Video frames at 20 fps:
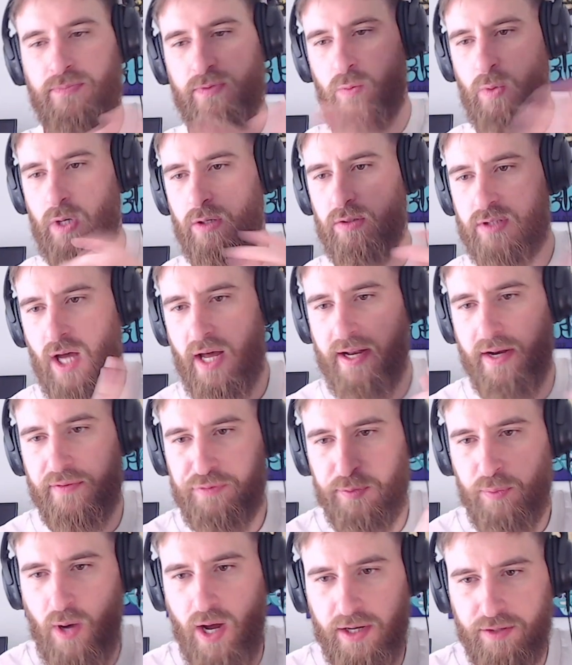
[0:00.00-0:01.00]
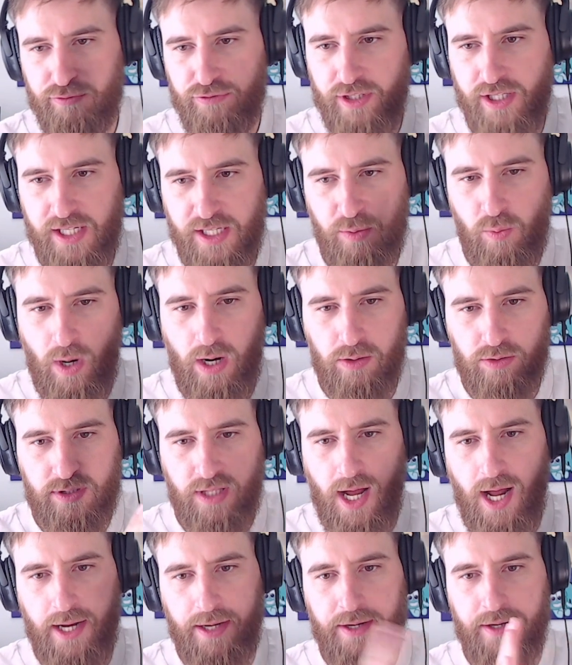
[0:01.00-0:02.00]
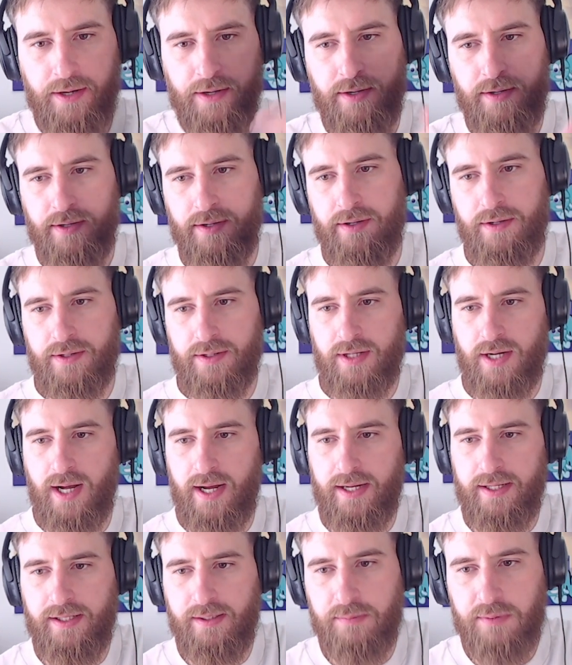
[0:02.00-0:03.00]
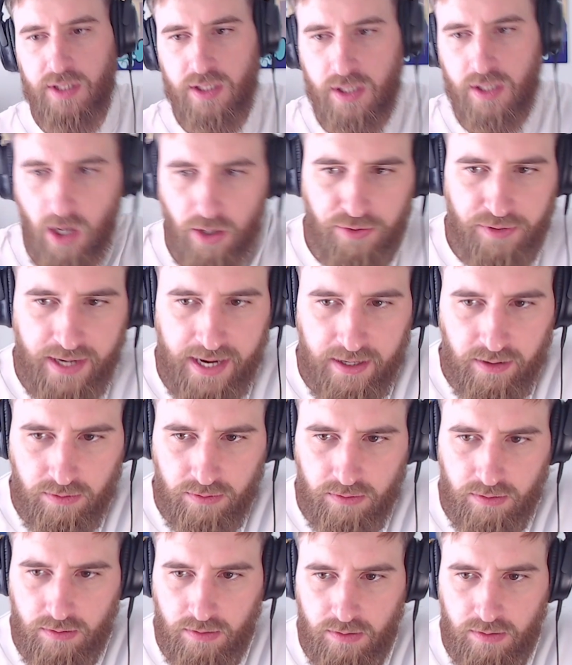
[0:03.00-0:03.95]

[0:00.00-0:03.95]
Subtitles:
Well done, everyone. Really well done. Okay, gotta go now.